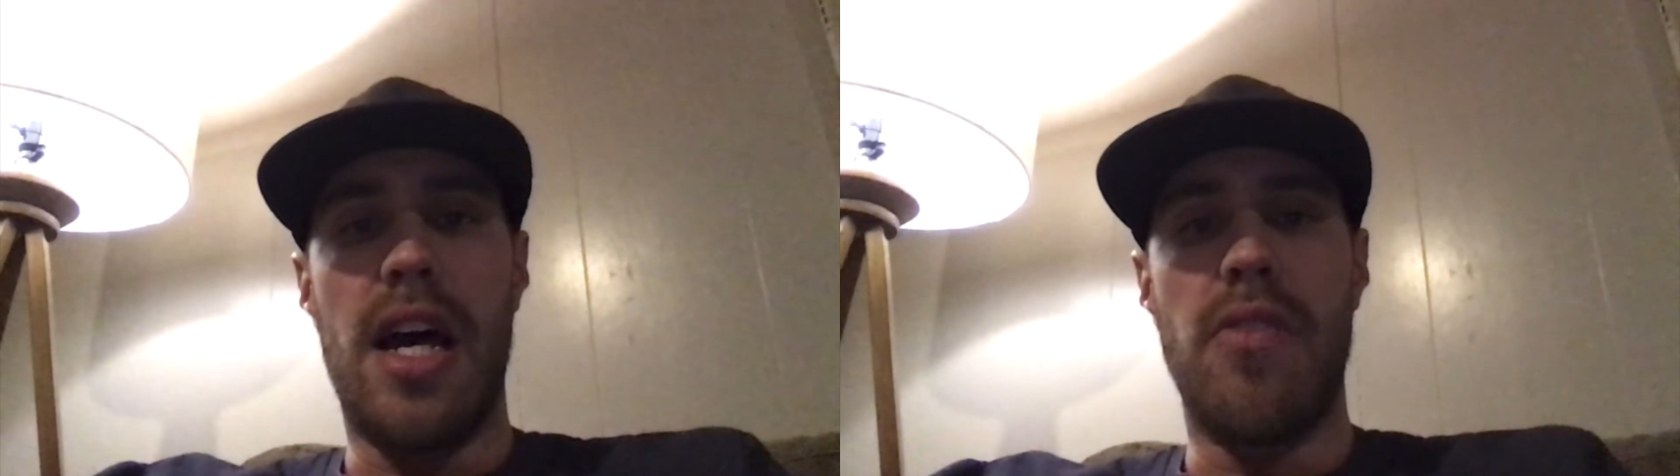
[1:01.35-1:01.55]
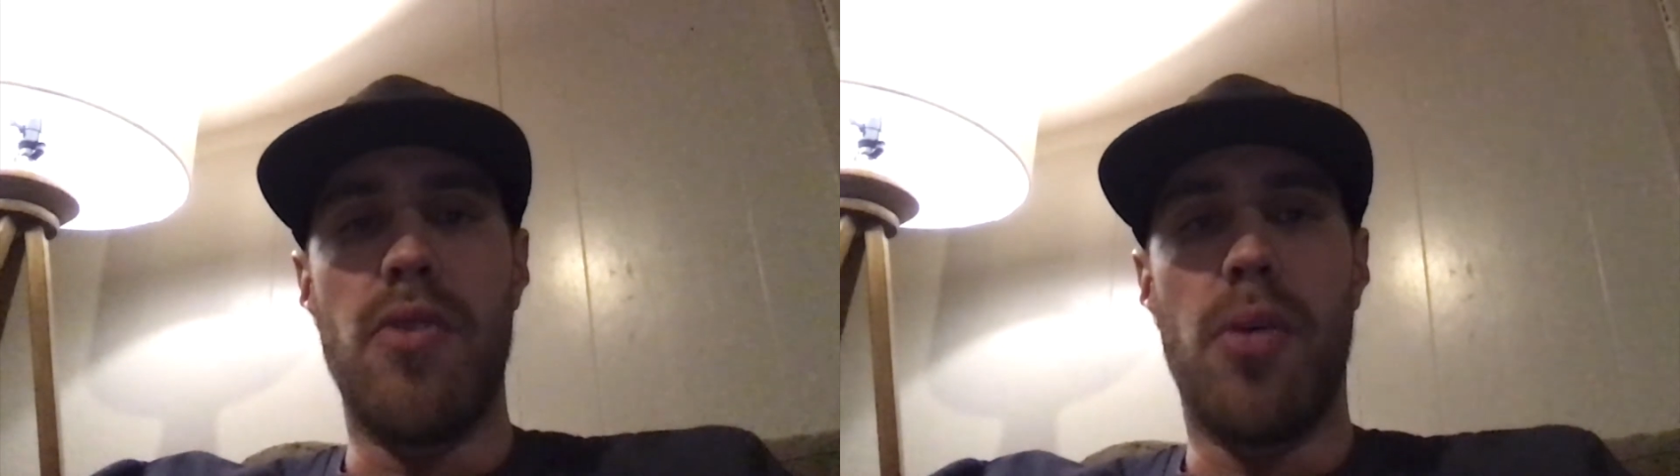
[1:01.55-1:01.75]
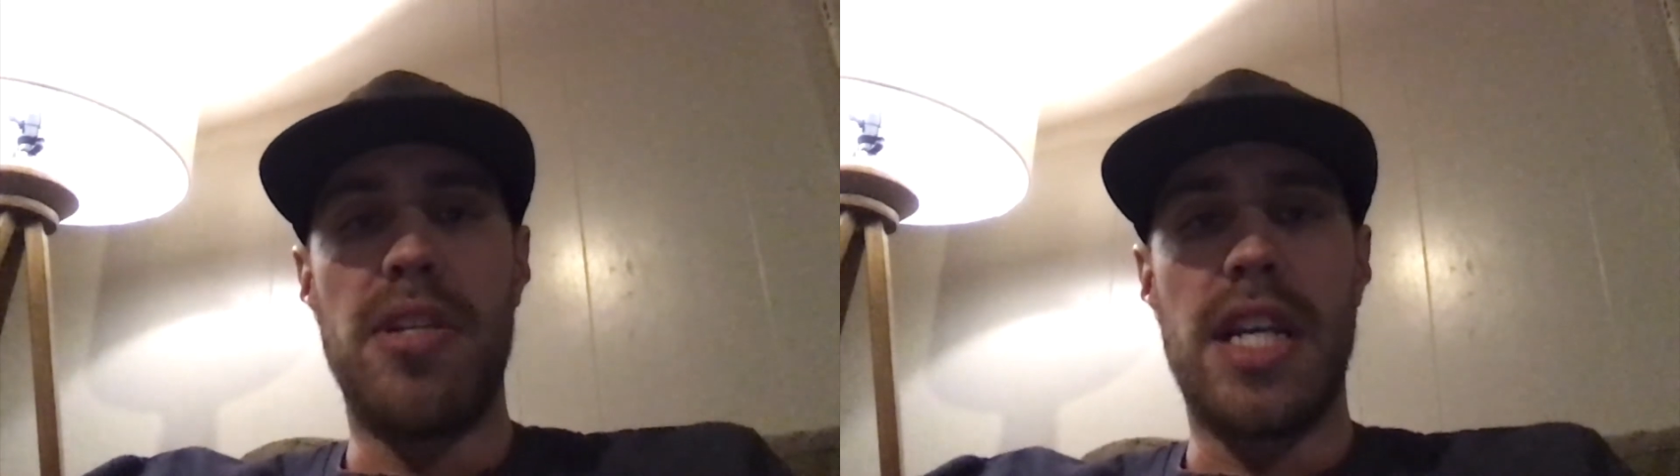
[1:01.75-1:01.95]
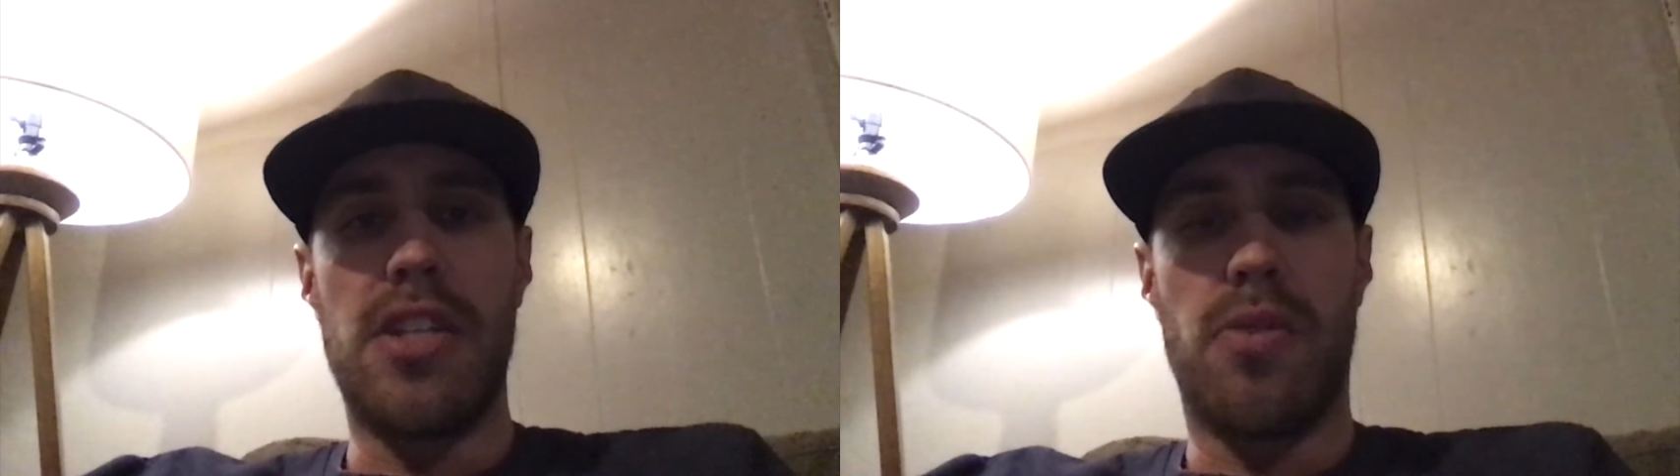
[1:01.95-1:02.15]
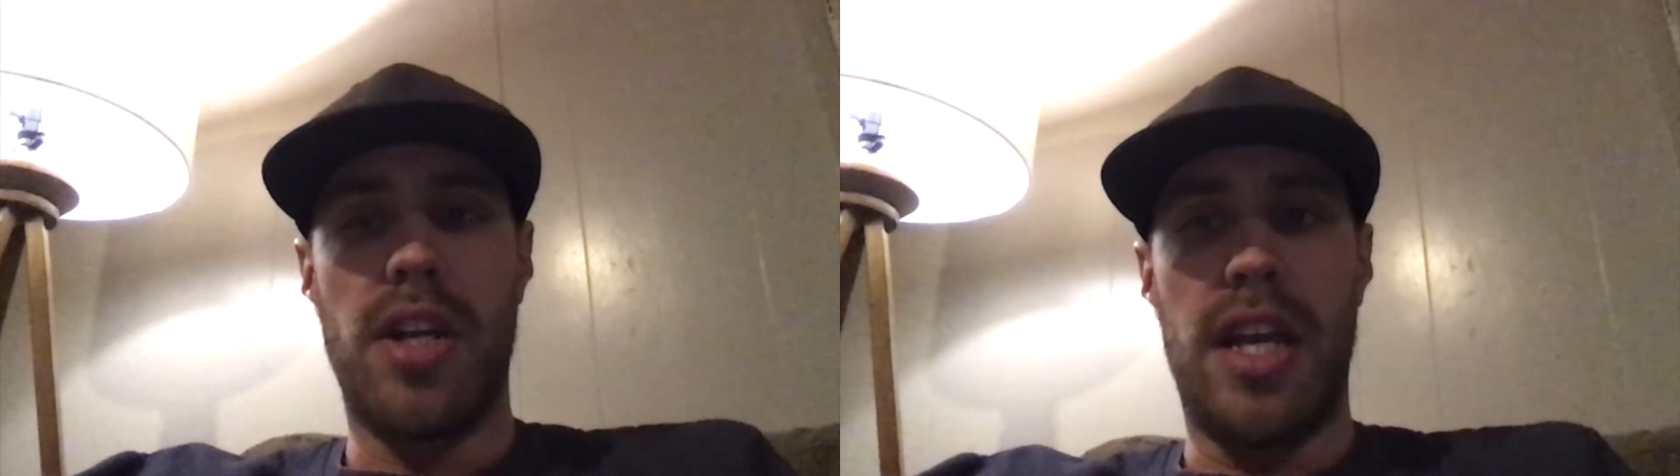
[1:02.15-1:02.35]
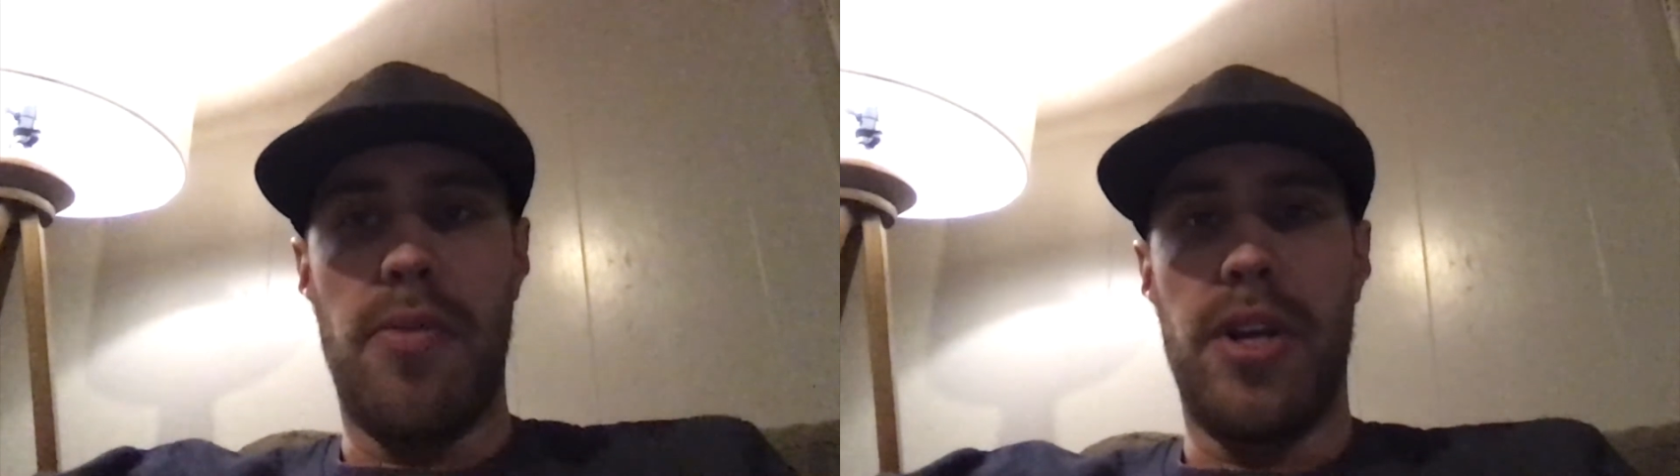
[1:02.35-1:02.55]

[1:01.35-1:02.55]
Romans 8:28,